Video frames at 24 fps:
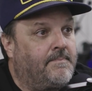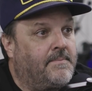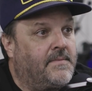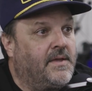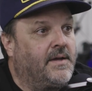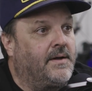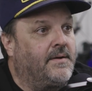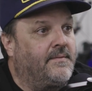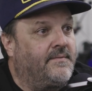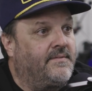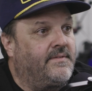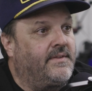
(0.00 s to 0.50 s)

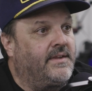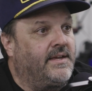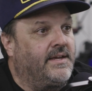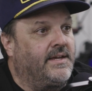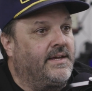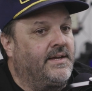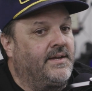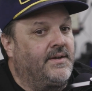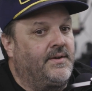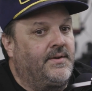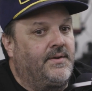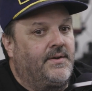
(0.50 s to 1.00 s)
Yeah,
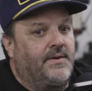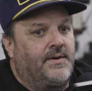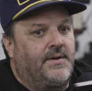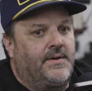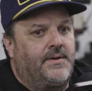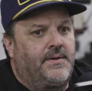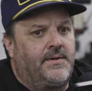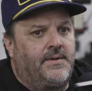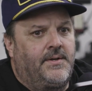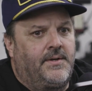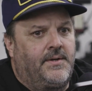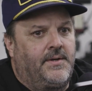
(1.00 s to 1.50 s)
and
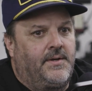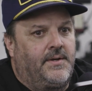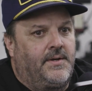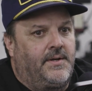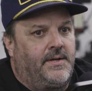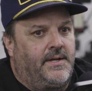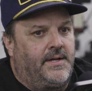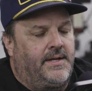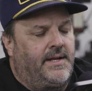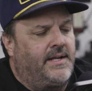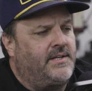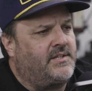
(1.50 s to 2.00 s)

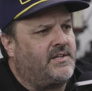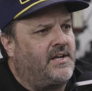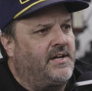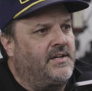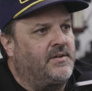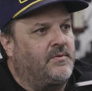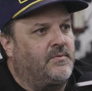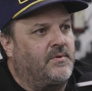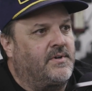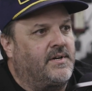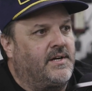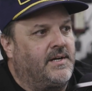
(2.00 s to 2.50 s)
that's
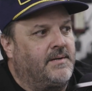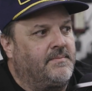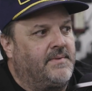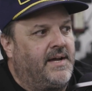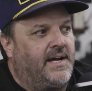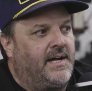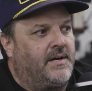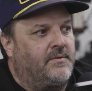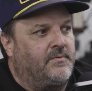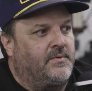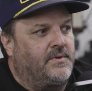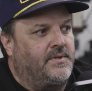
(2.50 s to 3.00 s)
kind of where I'm
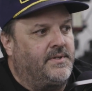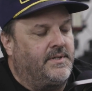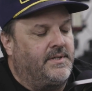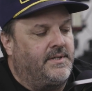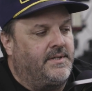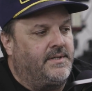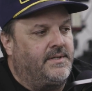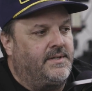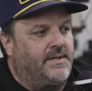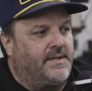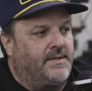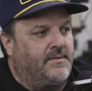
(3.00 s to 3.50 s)
at with
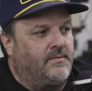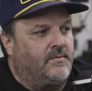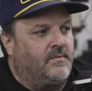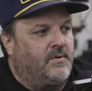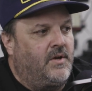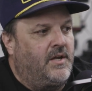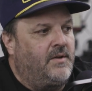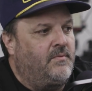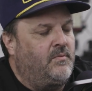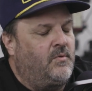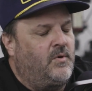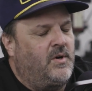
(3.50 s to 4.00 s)
it. And
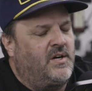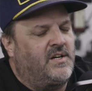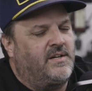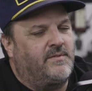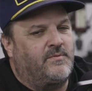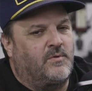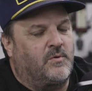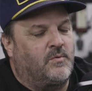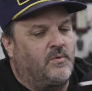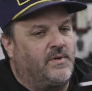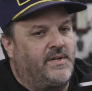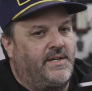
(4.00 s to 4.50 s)

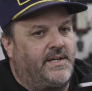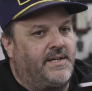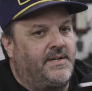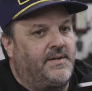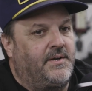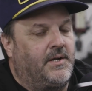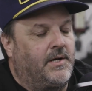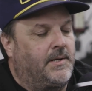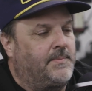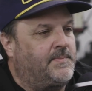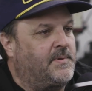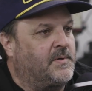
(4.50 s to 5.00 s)
wherever we
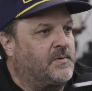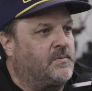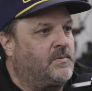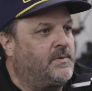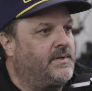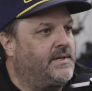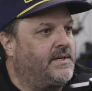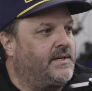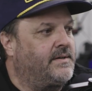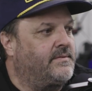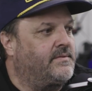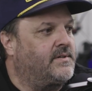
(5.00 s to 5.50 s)
end up or
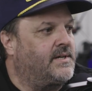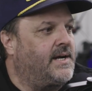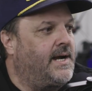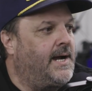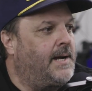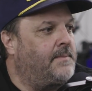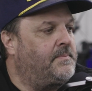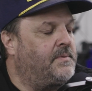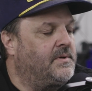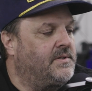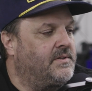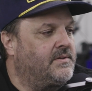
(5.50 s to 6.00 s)
whatever
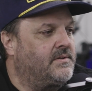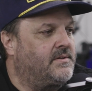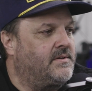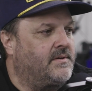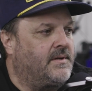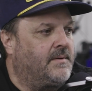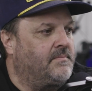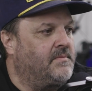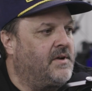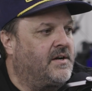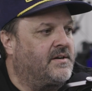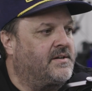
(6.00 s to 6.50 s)
happens,
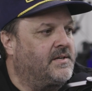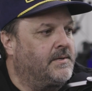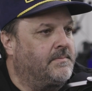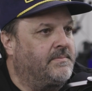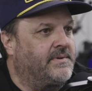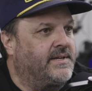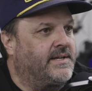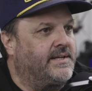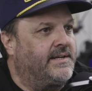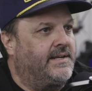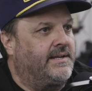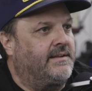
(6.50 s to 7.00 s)
I'm not going to
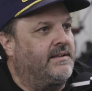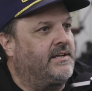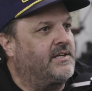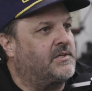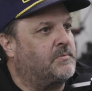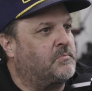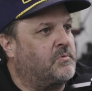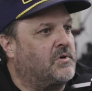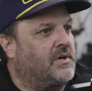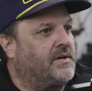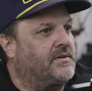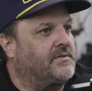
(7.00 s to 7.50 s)
be any less
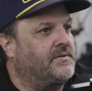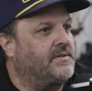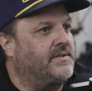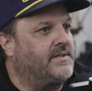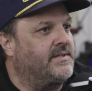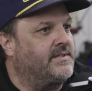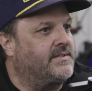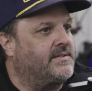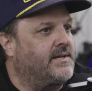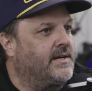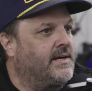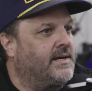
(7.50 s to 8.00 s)
proud of
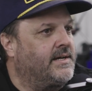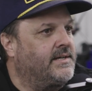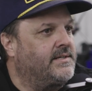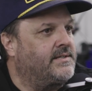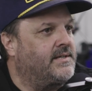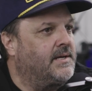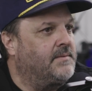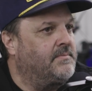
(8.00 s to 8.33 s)
these guys.